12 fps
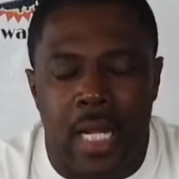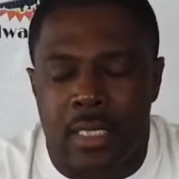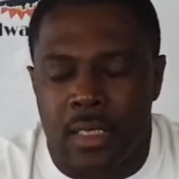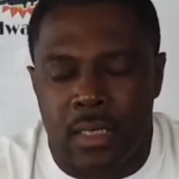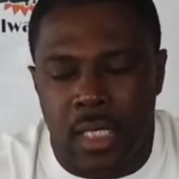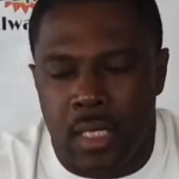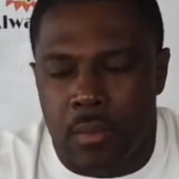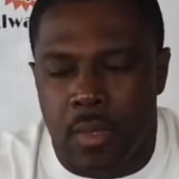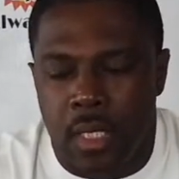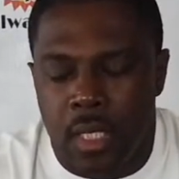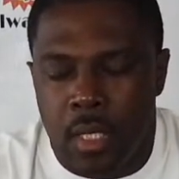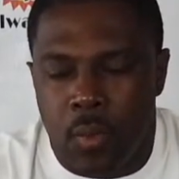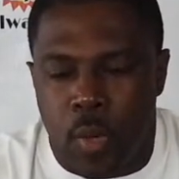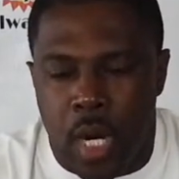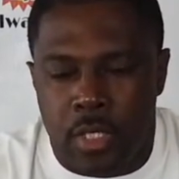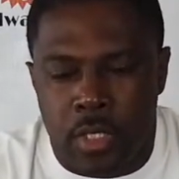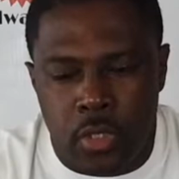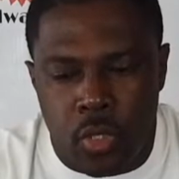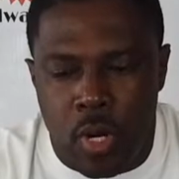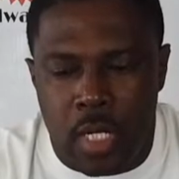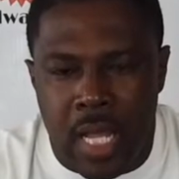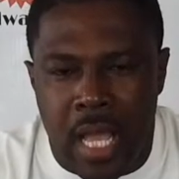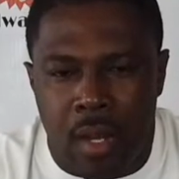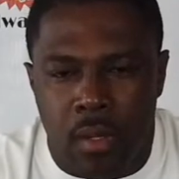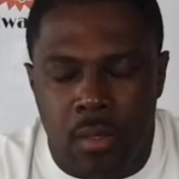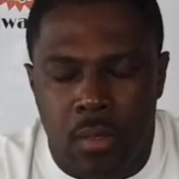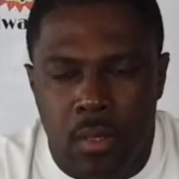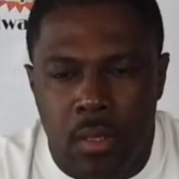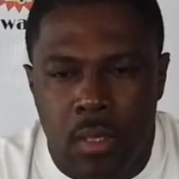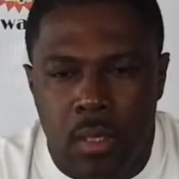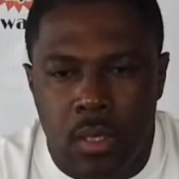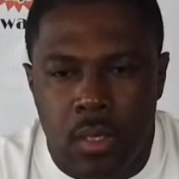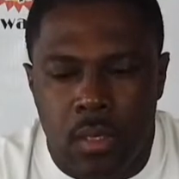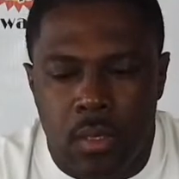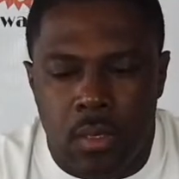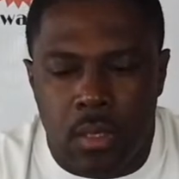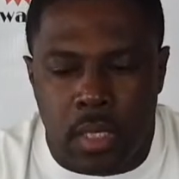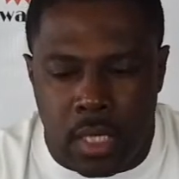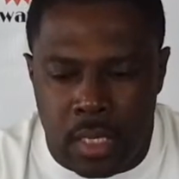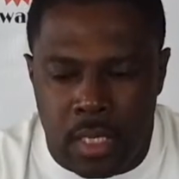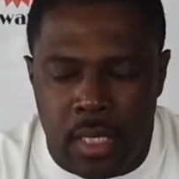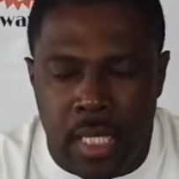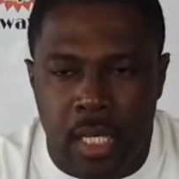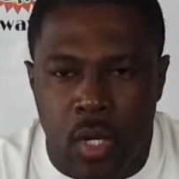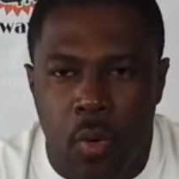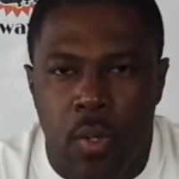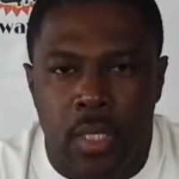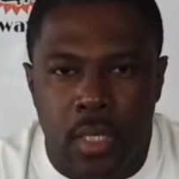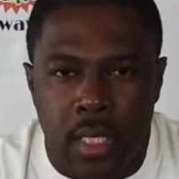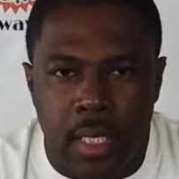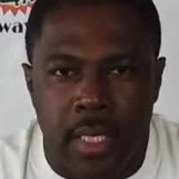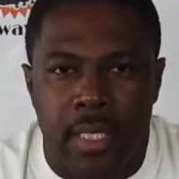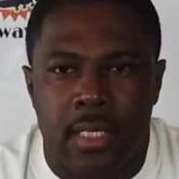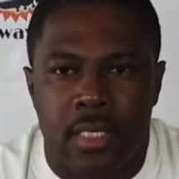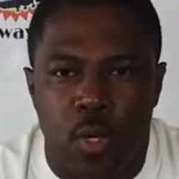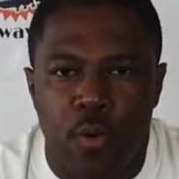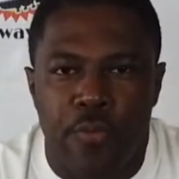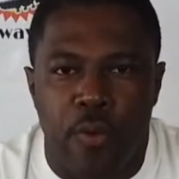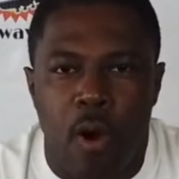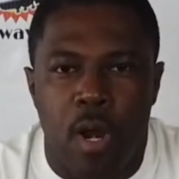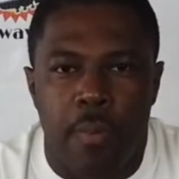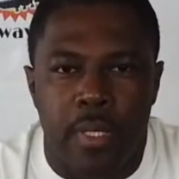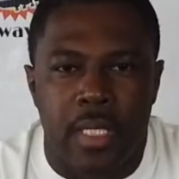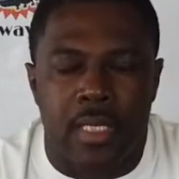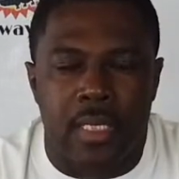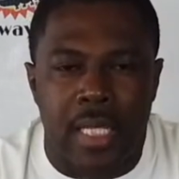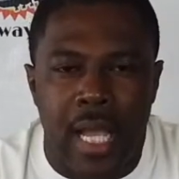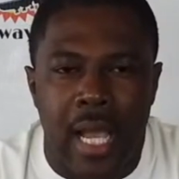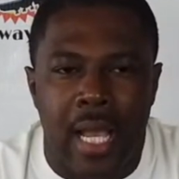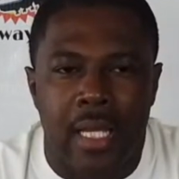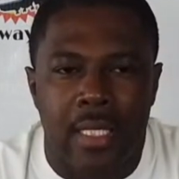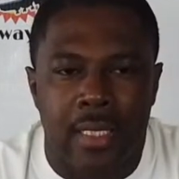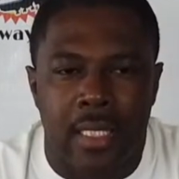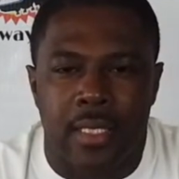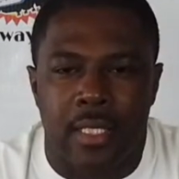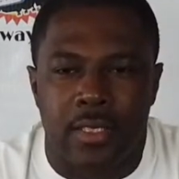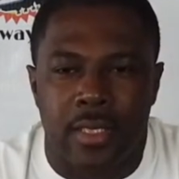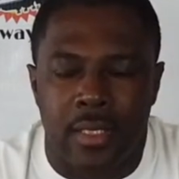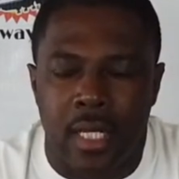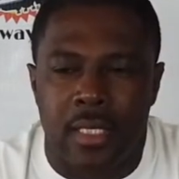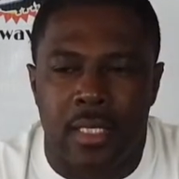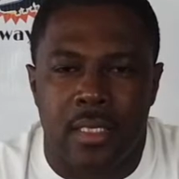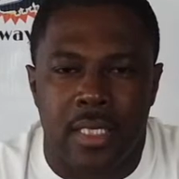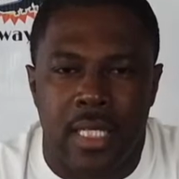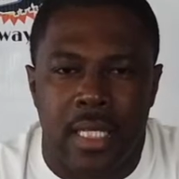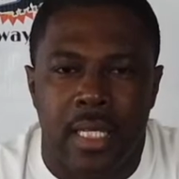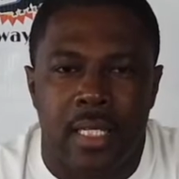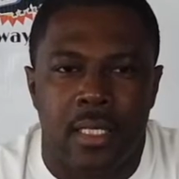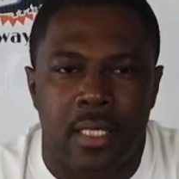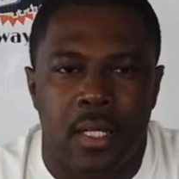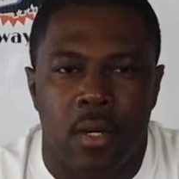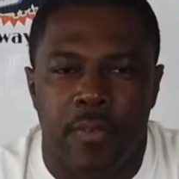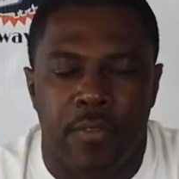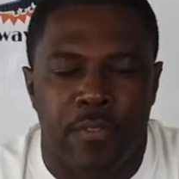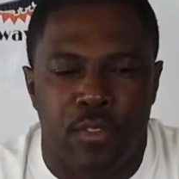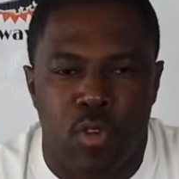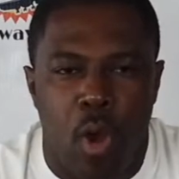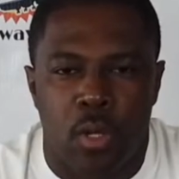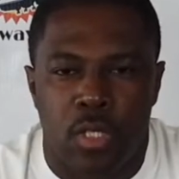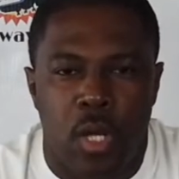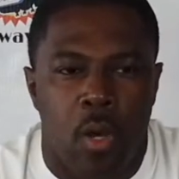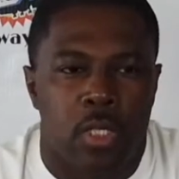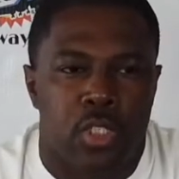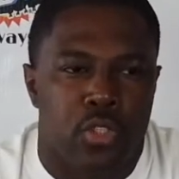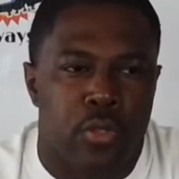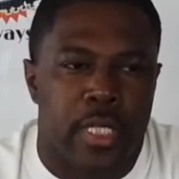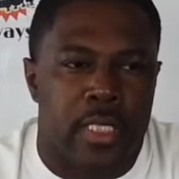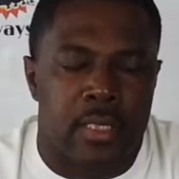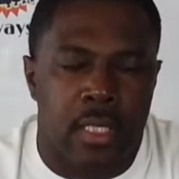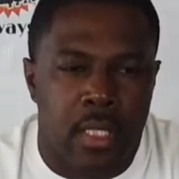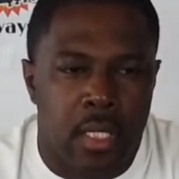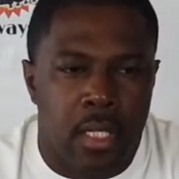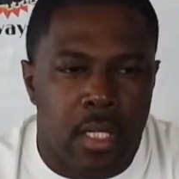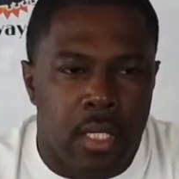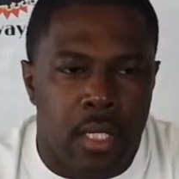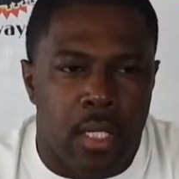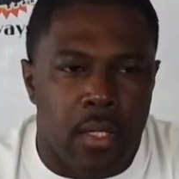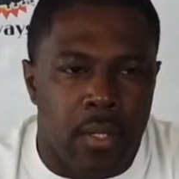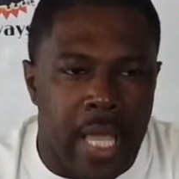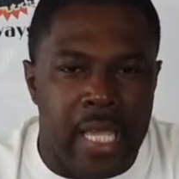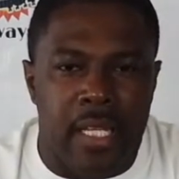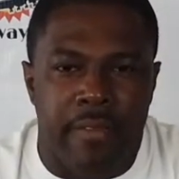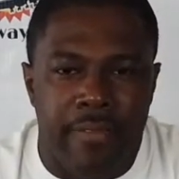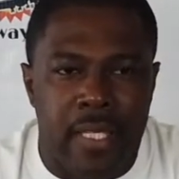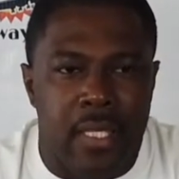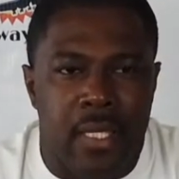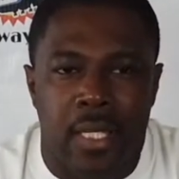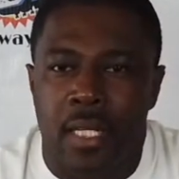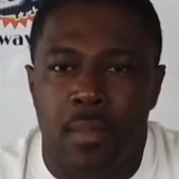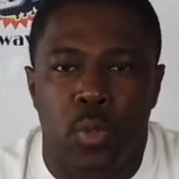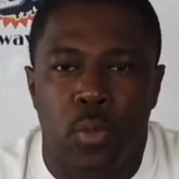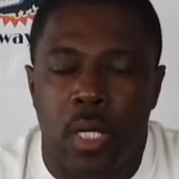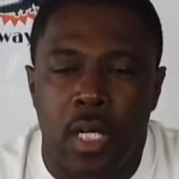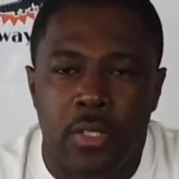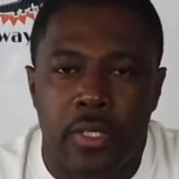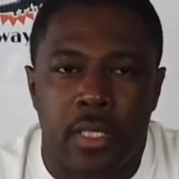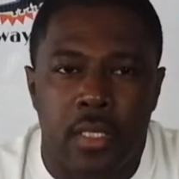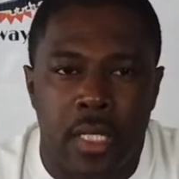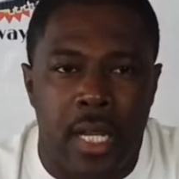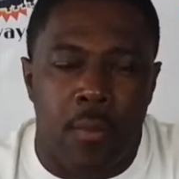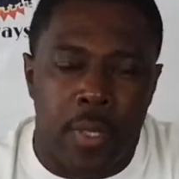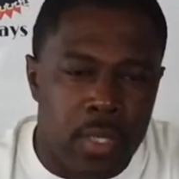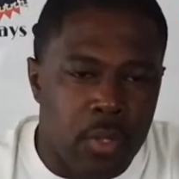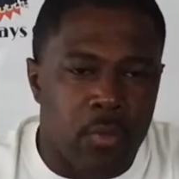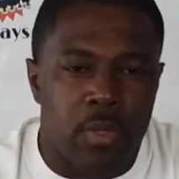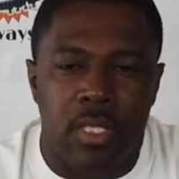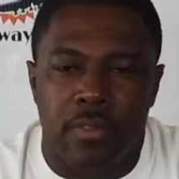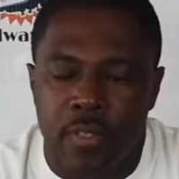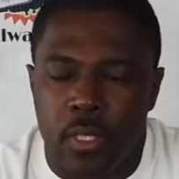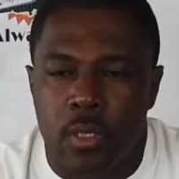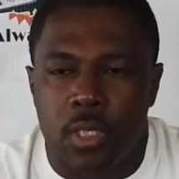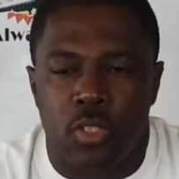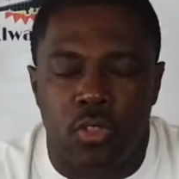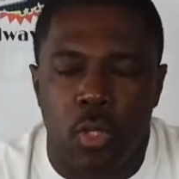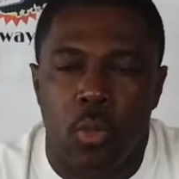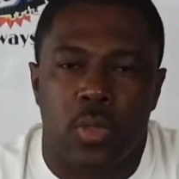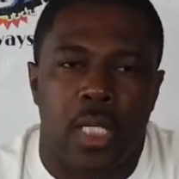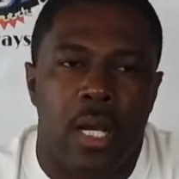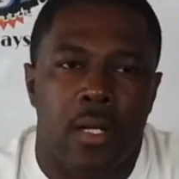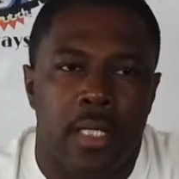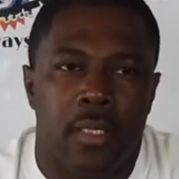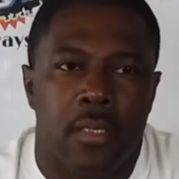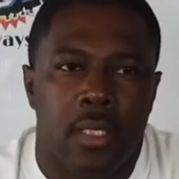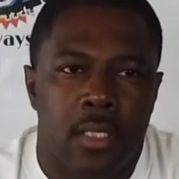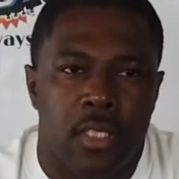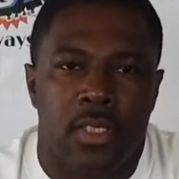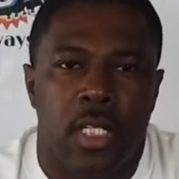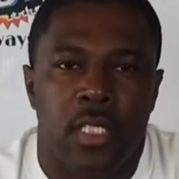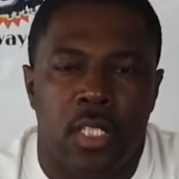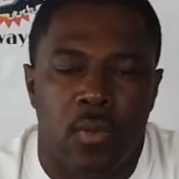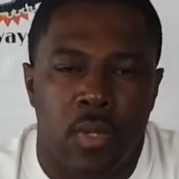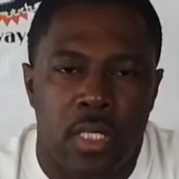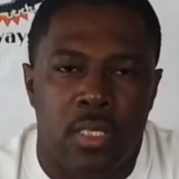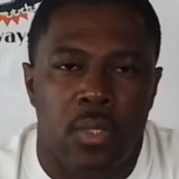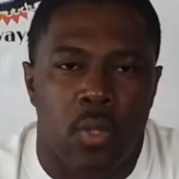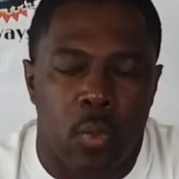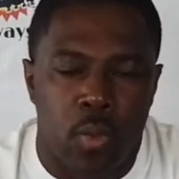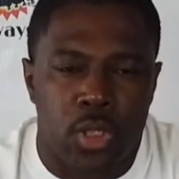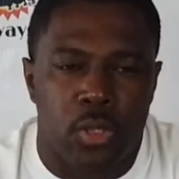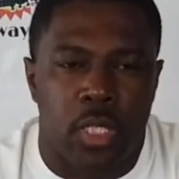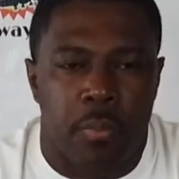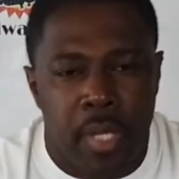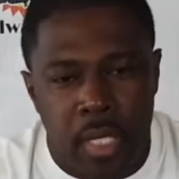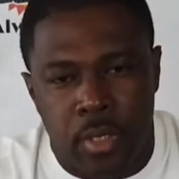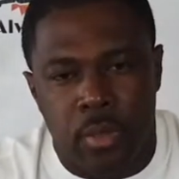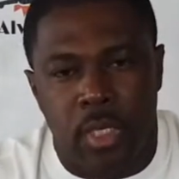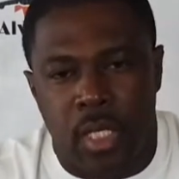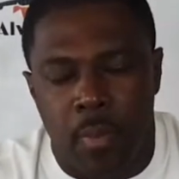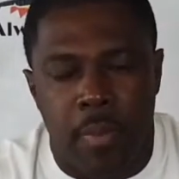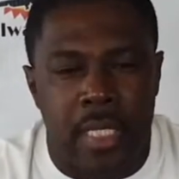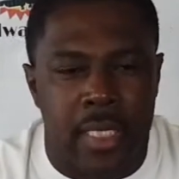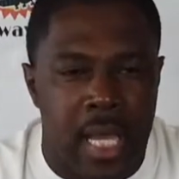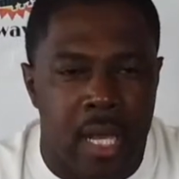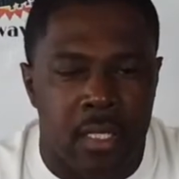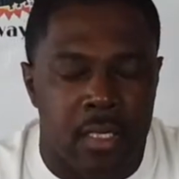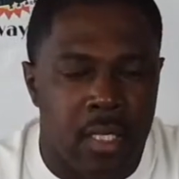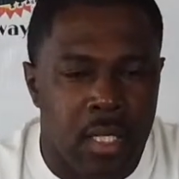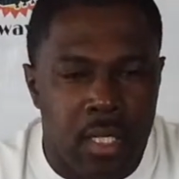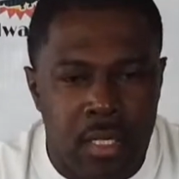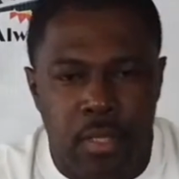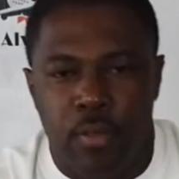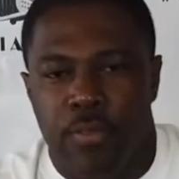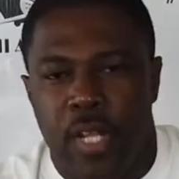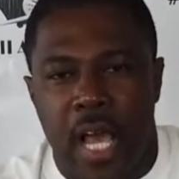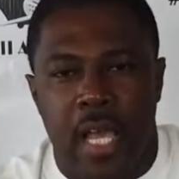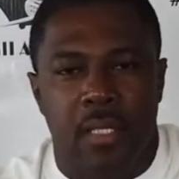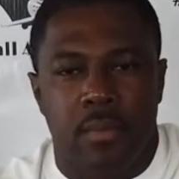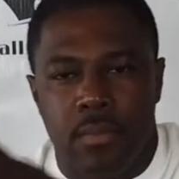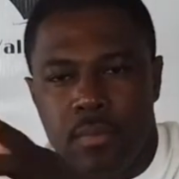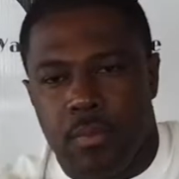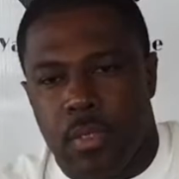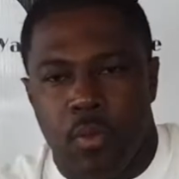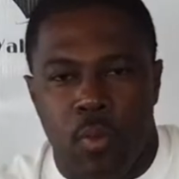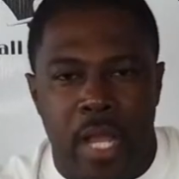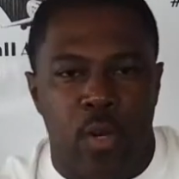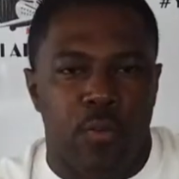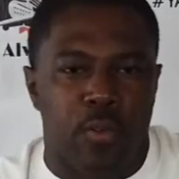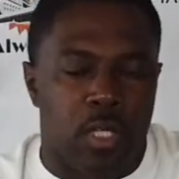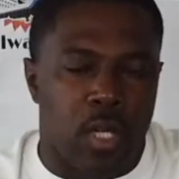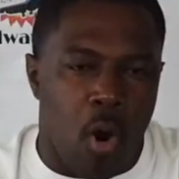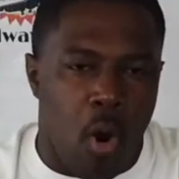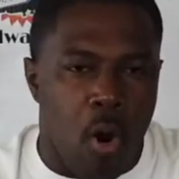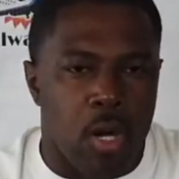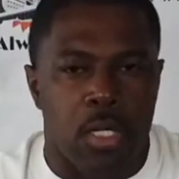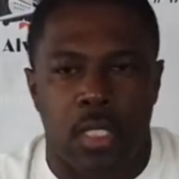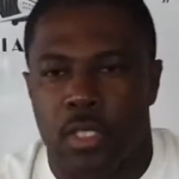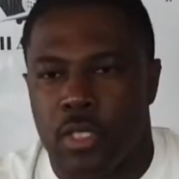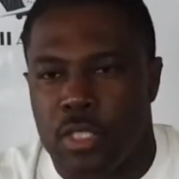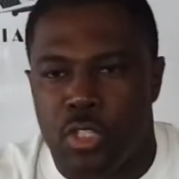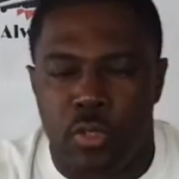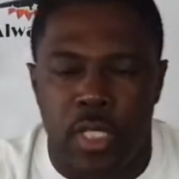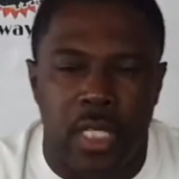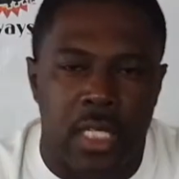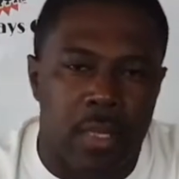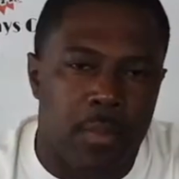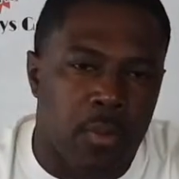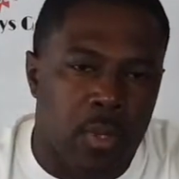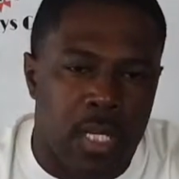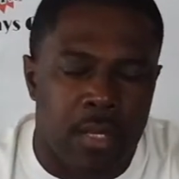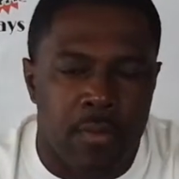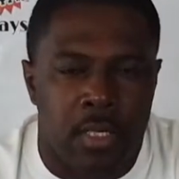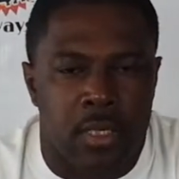And I just tell them, while you're starting out, get the thing going, get it so far up in the sky that there's nothing to hit. You know, if the tallest tree is, you know, 80 feet, get it up to 100. And that way you can really feel the controls out, and there's nothing to run into. And once you get better, you can come back down and, you know, fly it right over a car or under a tree limb or whatever.